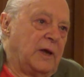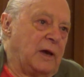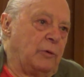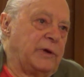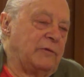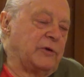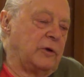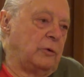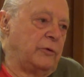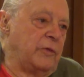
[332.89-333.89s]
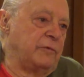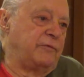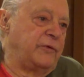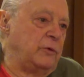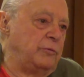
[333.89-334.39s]
I would have to go to the
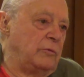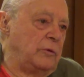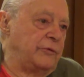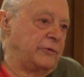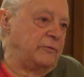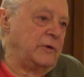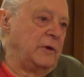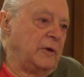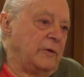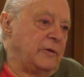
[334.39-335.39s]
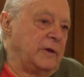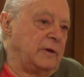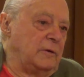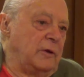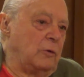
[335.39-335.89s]
funerals of
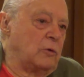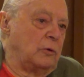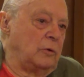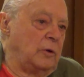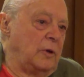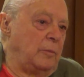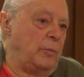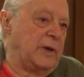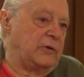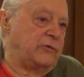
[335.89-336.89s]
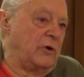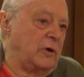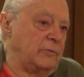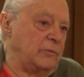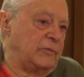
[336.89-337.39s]
the local big
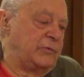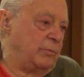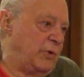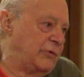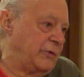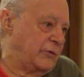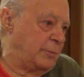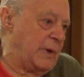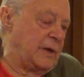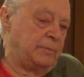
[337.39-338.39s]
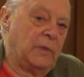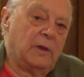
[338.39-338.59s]
shop businessmen